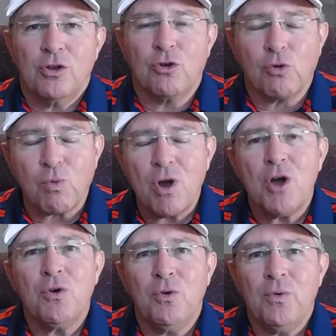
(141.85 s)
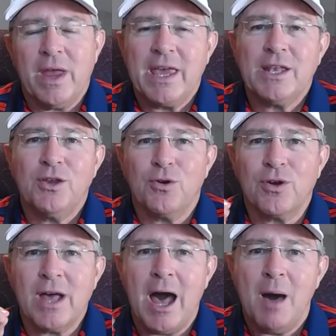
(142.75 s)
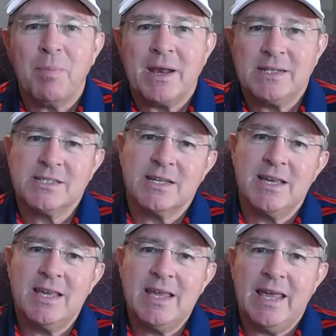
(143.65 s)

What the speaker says: grow in your competency